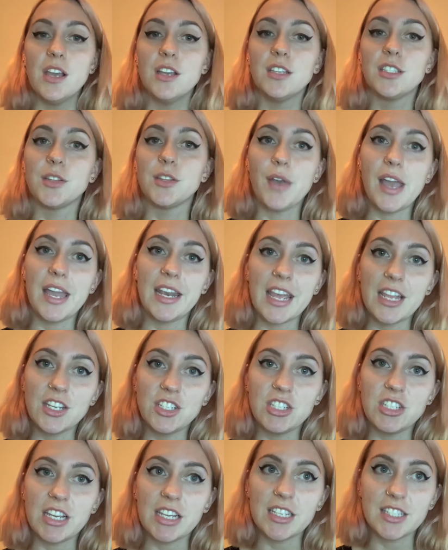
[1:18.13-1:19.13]
So
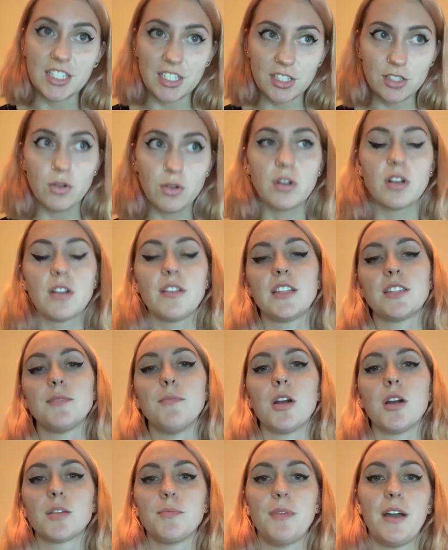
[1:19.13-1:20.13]
ADHD is a disorder that's
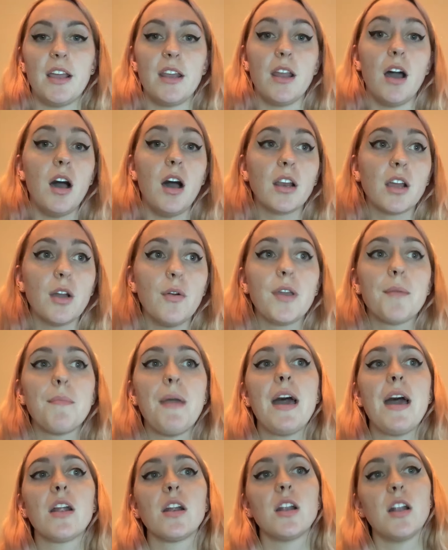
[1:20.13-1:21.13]
marked by an ongoing
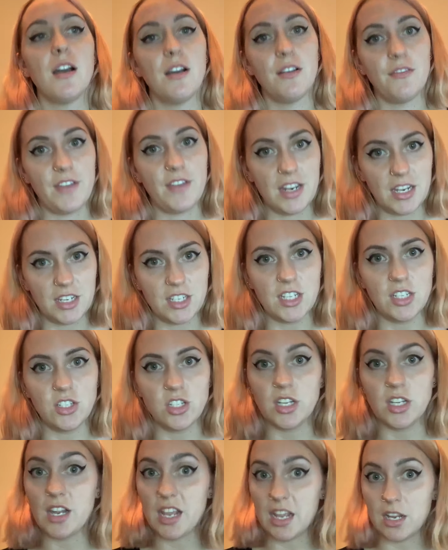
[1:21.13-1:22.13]
pattern of
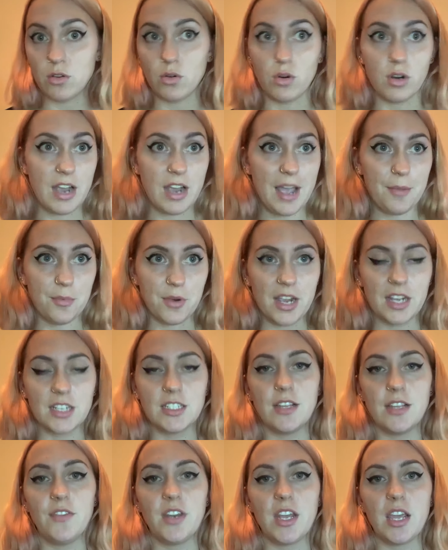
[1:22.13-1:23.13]
inattention and or
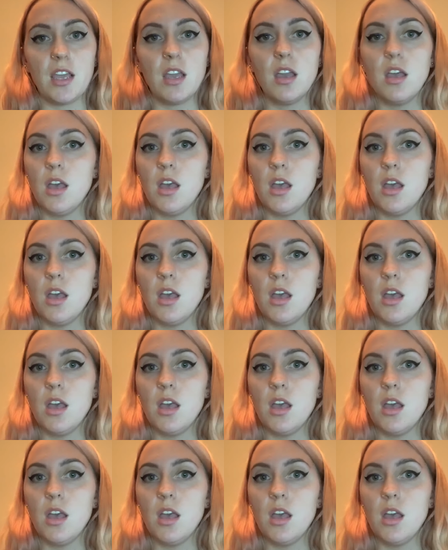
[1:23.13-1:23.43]
hyperactivity